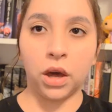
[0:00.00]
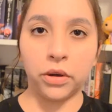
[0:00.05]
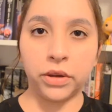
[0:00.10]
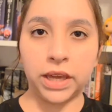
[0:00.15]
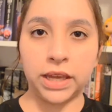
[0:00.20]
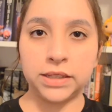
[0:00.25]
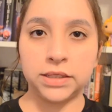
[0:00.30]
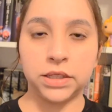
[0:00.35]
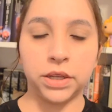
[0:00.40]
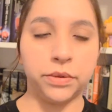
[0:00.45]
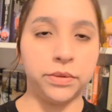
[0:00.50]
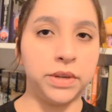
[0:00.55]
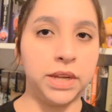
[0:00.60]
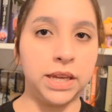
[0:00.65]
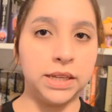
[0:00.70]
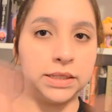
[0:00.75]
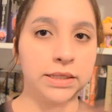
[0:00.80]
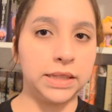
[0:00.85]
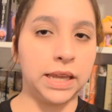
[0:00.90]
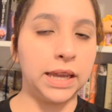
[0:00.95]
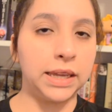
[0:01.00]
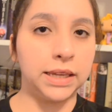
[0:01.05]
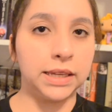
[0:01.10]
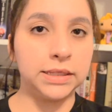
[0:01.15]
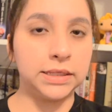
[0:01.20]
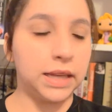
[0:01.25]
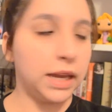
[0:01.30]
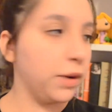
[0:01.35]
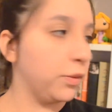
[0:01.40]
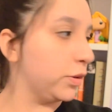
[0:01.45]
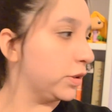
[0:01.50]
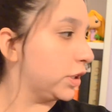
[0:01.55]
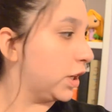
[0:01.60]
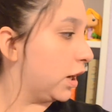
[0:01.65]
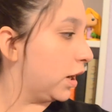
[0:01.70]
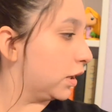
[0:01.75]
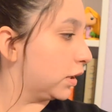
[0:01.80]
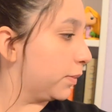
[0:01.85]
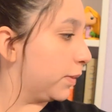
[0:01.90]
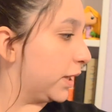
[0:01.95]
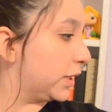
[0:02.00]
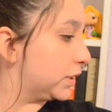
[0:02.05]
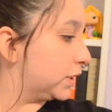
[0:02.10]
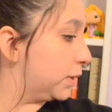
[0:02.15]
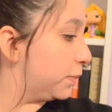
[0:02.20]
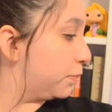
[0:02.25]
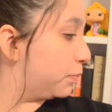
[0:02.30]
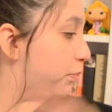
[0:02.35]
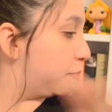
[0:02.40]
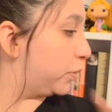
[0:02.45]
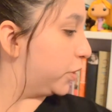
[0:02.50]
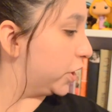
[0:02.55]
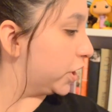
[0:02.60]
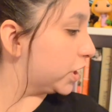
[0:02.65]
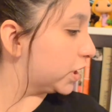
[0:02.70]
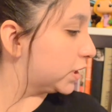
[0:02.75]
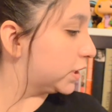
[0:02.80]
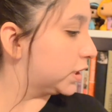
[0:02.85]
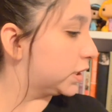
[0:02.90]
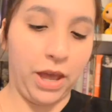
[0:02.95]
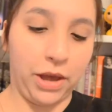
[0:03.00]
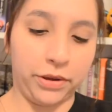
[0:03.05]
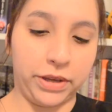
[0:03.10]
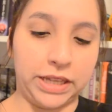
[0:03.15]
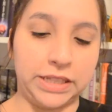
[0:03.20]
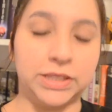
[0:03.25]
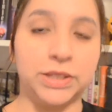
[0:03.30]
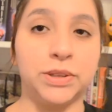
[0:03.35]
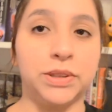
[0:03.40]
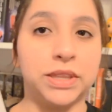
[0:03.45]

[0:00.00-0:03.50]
Okay, so next I guess I will talk about some books. Okay, so